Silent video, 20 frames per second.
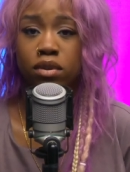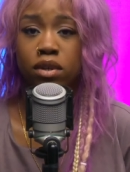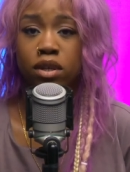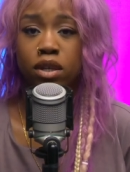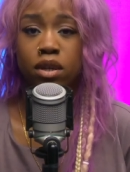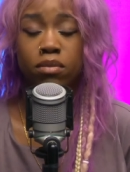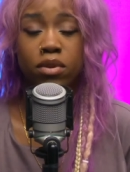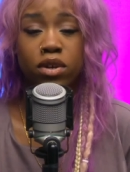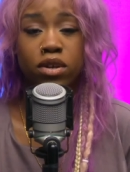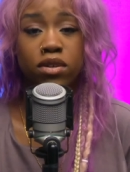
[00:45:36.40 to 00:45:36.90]

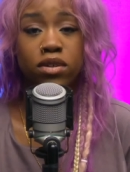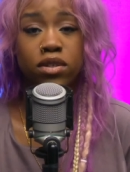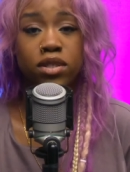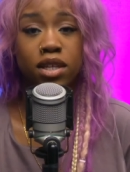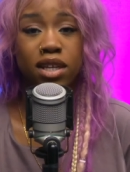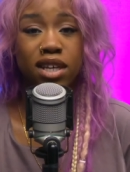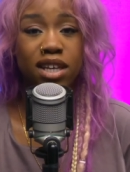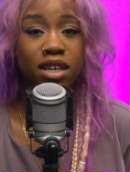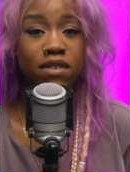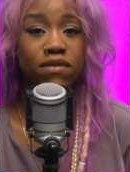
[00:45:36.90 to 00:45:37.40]
Because
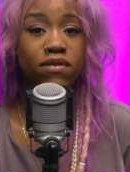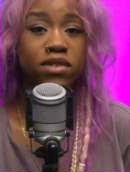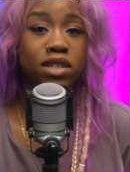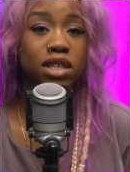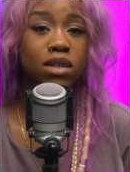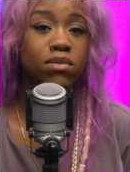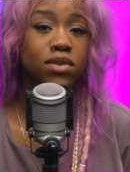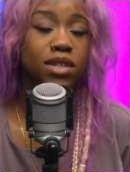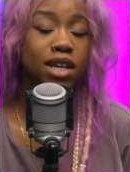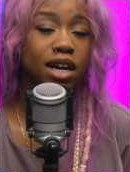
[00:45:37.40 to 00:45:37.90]
if
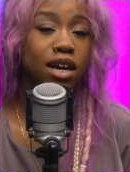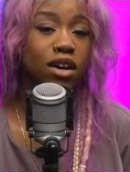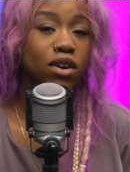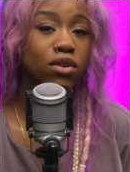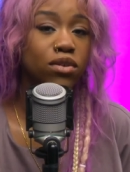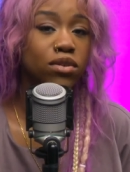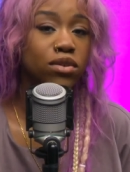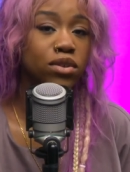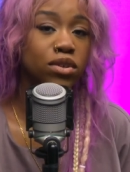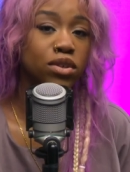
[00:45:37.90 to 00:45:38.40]
deep
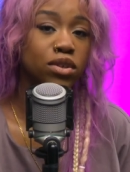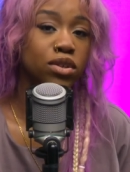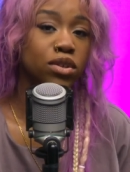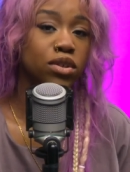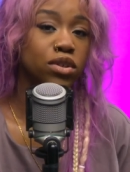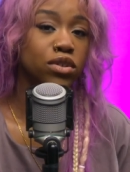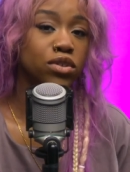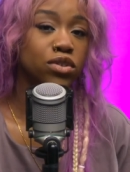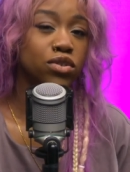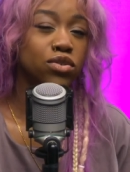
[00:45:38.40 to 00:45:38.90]
down
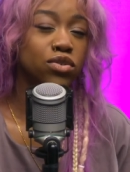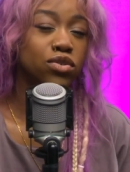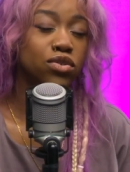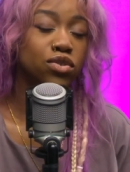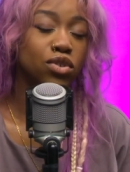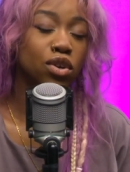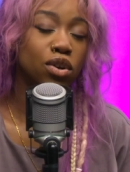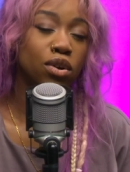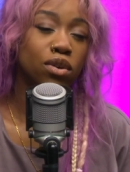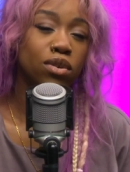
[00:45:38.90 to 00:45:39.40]
you
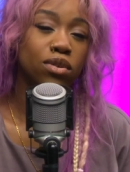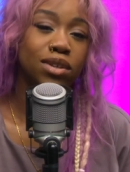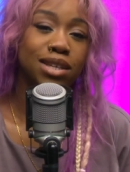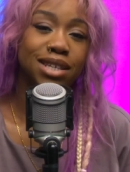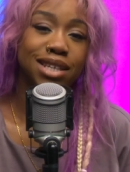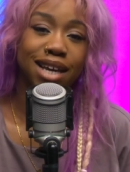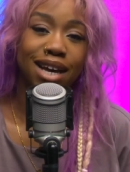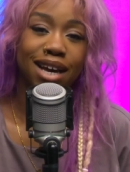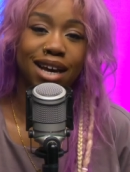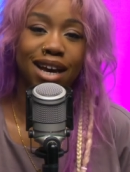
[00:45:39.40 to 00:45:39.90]
don't
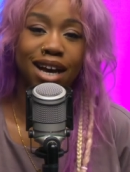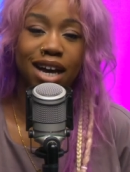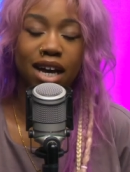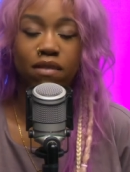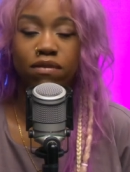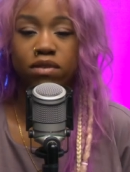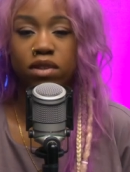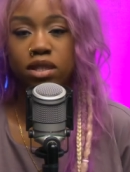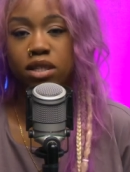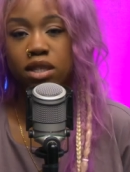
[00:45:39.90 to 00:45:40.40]
yet
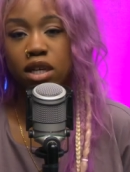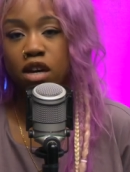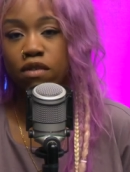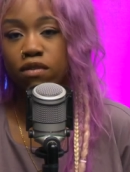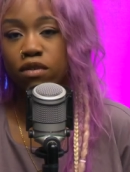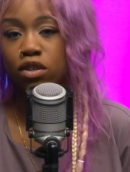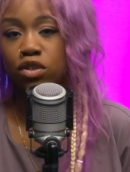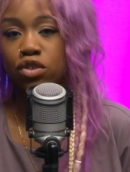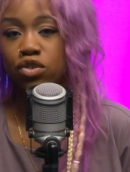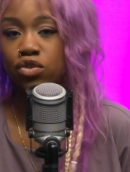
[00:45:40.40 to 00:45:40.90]
have the
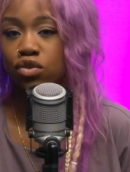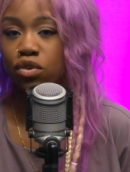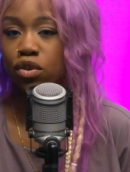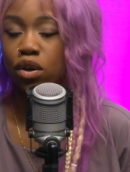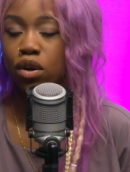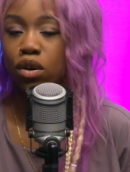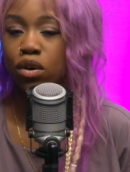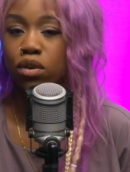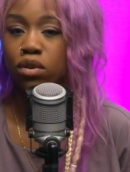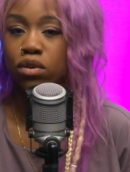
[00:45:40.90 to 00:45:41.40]

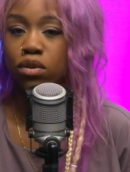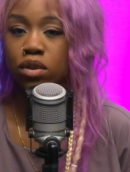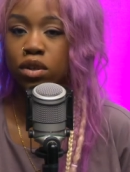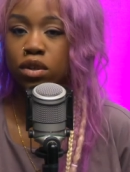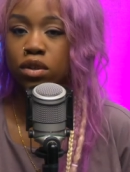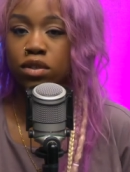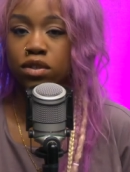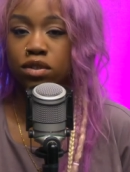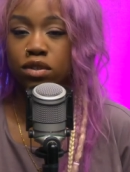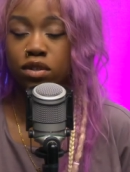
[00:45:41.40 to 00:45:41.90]
self-control
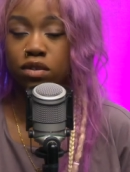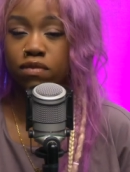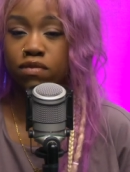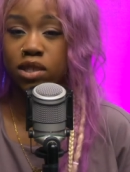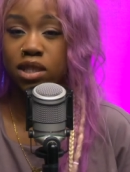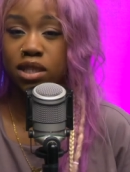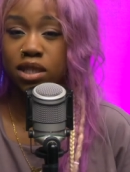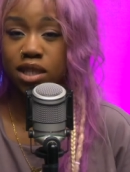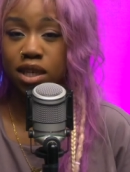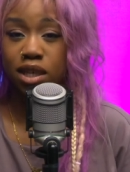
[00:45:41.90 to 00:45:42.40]
to
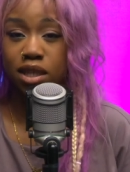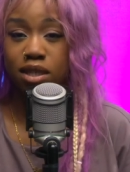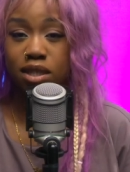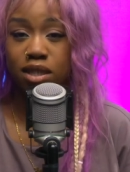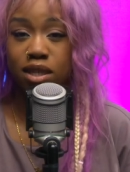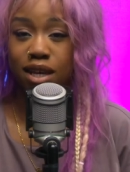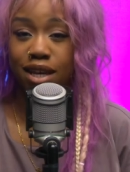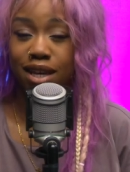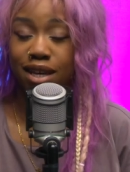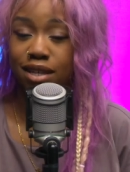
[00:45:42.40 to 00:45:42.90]
resist
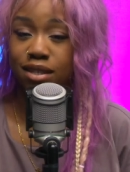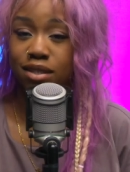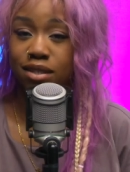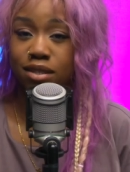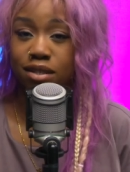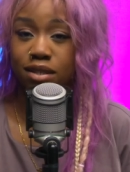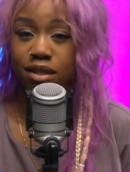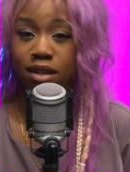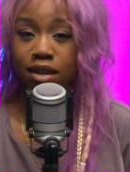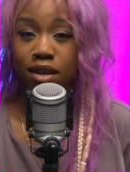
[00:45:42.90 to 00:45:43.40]

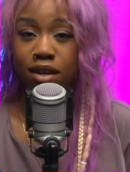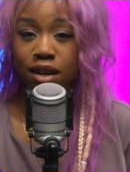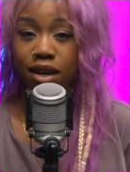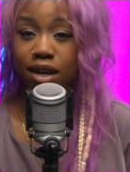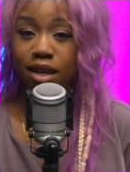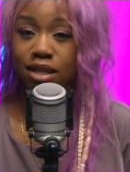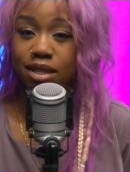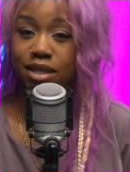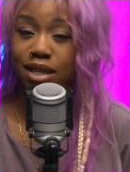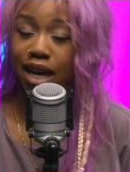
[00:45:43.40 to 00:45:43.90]
his
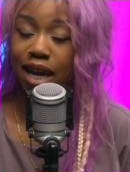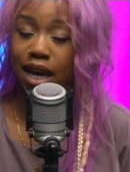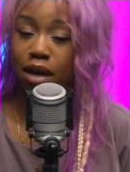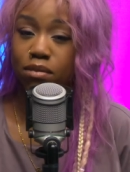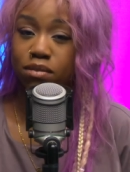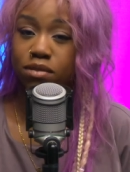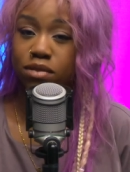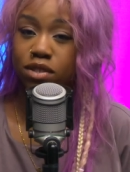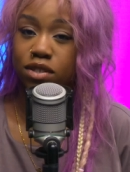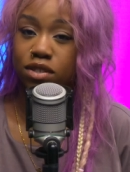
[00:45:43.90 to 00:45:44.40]

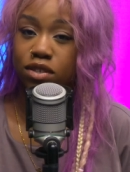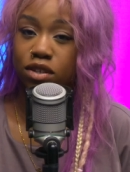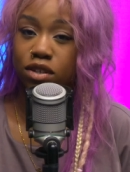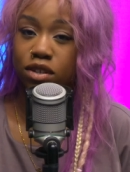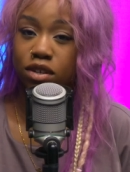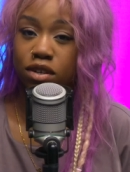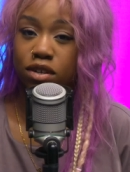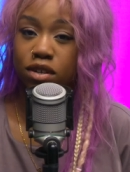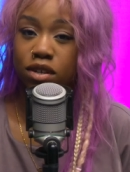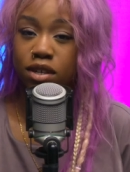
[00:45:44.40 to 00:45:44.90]
attempts
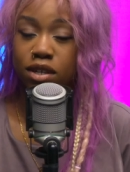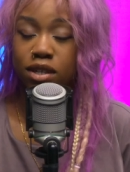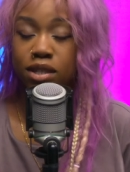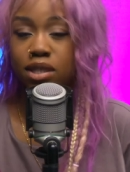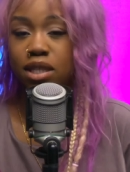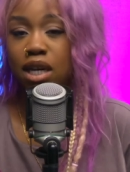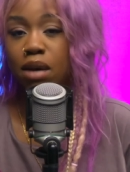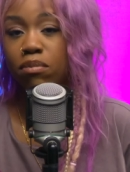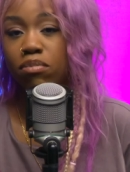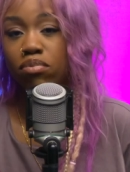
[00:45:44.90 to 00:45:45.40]
to
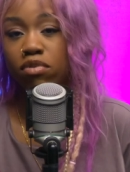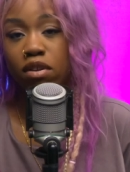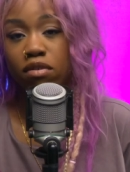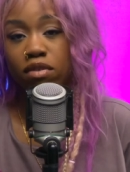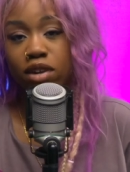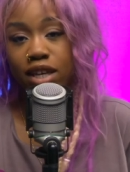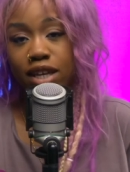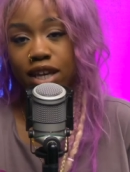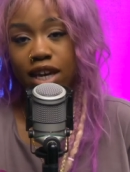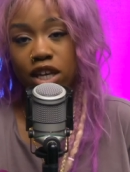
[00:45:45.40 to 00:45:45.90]

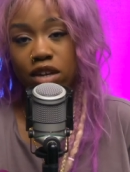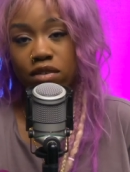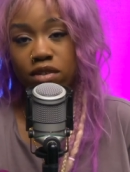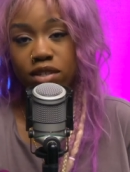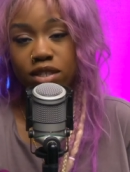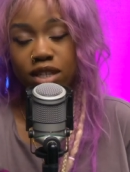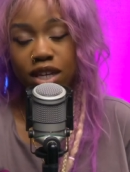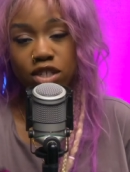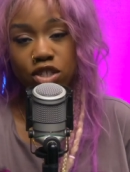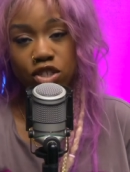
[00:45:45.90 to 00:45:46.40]
temporarily get your
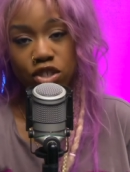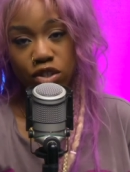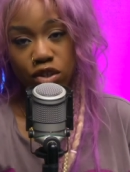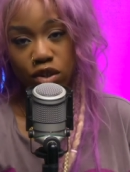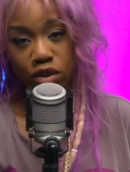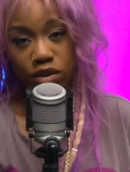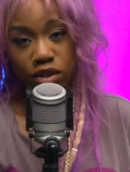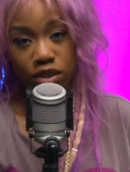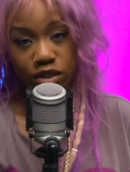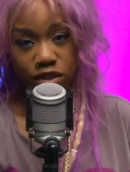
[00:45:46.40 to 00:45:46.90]
attention
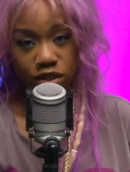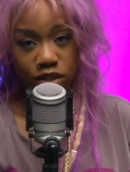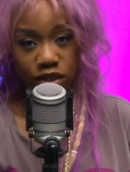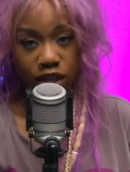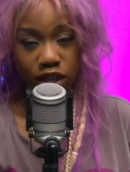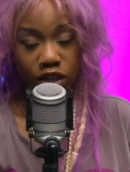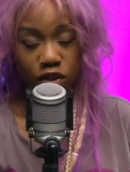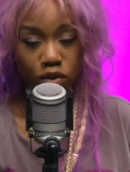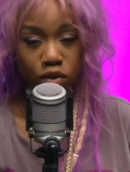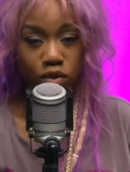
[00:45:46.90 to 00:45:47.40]
only to
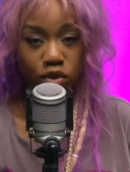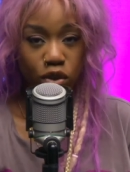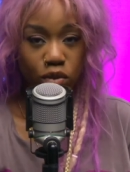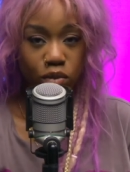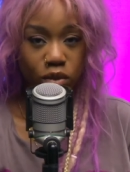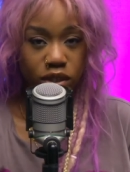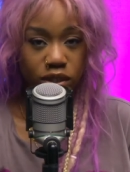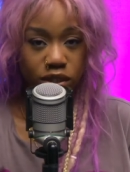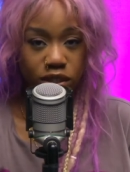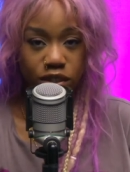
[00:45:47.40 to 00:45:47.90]
ignore you
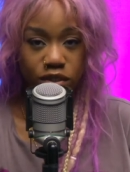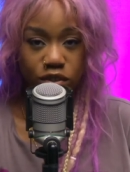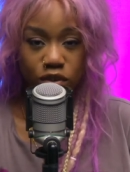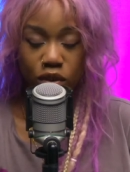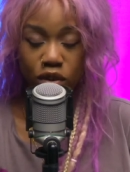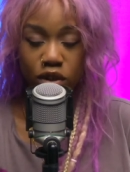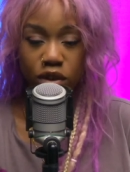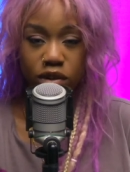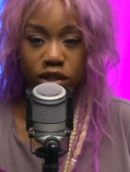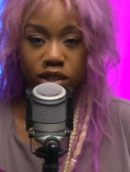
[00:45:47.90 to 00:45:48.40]
once he's
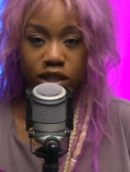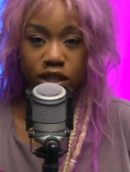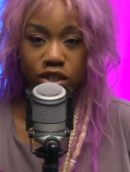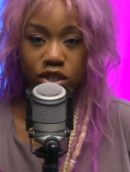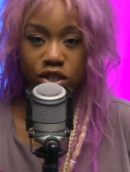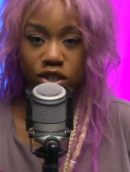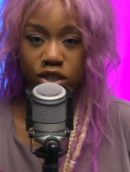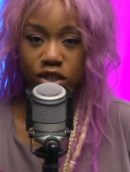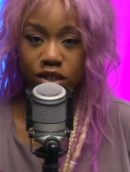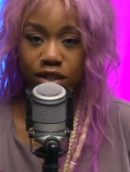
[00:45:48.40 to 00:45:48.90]
got your
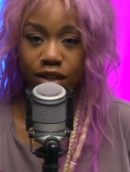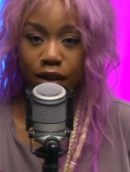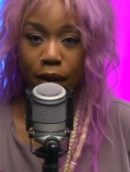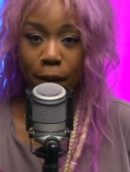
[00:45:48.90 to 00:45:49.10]
attention,